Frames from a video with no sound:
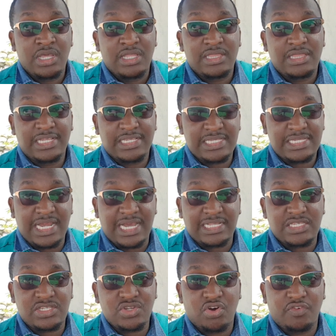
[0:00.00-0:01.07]
the
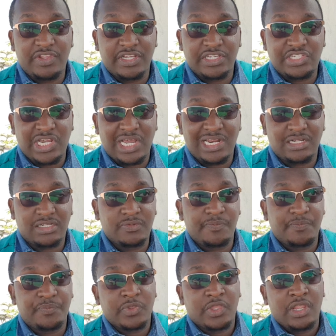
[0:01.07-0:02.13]
stats of the channel
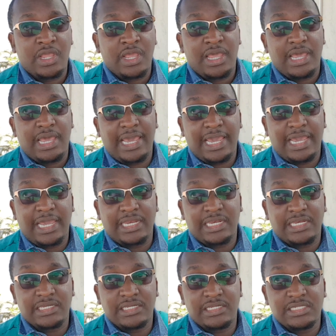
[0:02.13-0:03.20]

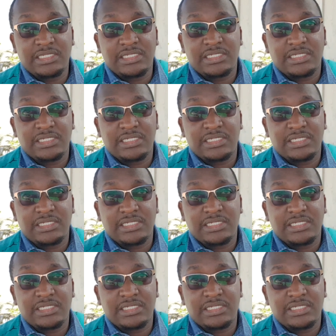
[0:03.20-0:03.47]
and